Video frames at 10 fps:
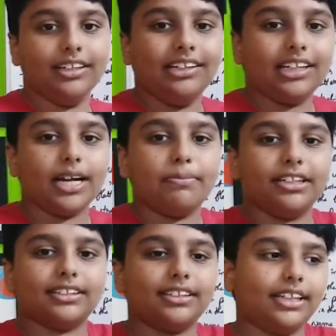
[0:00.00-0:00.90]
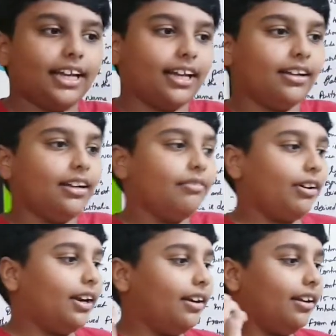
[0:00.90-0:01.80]
That means they
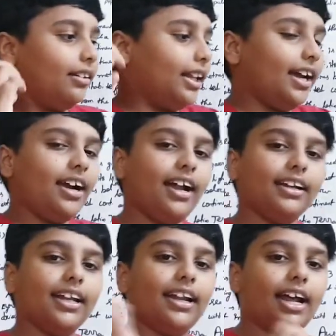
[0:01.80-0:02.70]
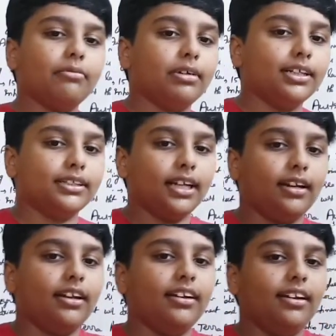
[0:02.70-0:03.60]
hunted animals and